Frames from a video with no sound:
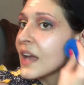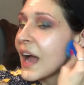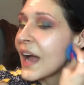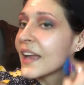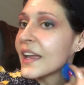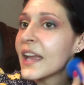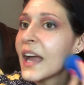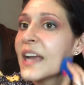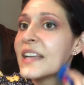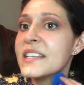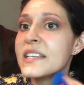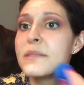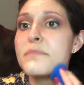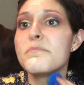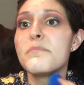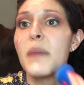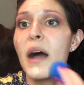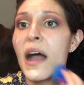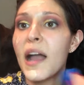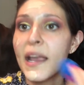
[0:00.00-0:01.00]
I didn't
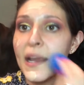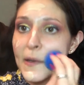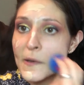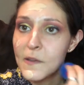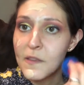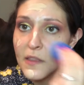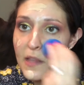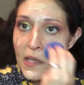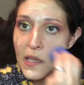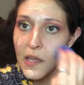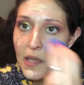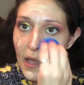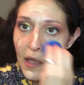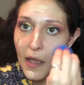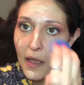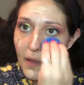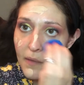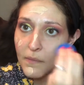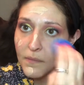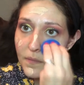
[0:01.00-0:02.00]
mind the
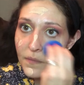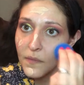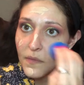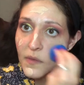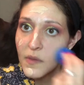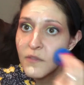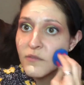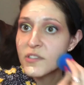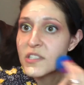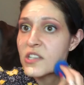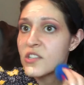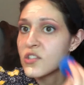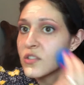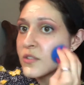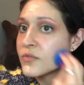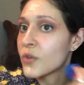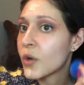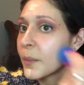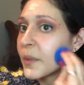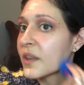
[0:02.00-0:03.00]

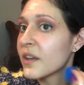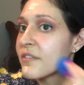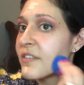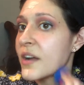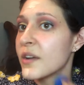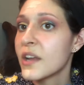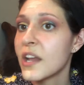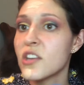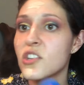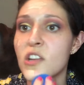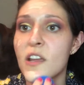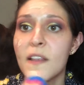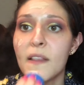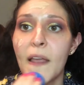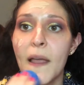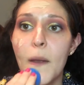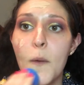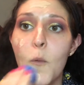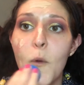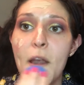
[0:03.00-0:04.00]
Physician's Formula Foundation.
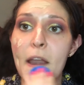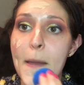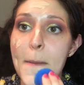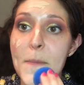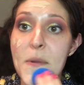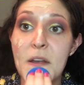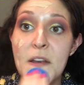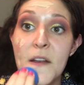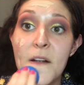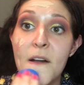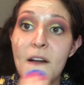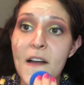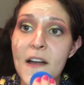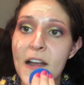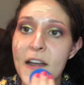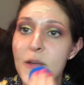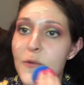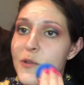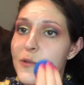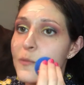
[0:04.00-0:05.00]
Like when I put it
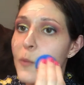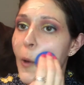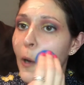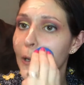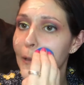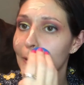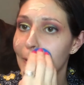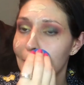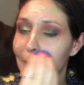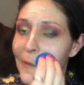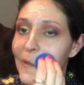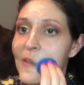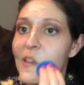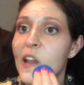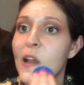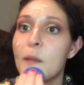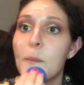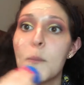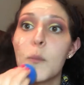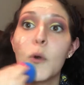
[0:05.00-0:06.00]
on, it was more just
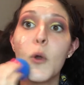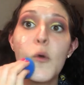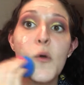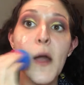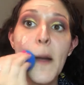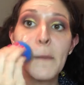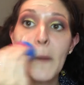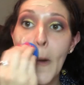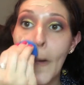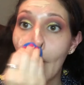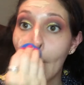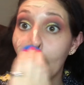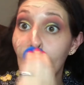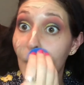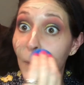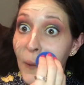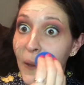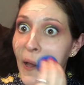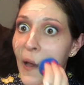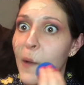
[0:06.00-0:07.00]
that it broke up
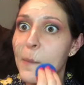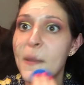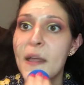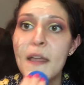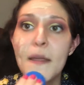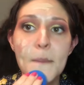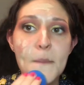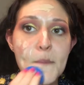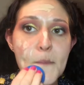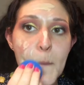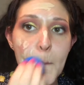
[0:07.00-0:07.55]
horribly on me.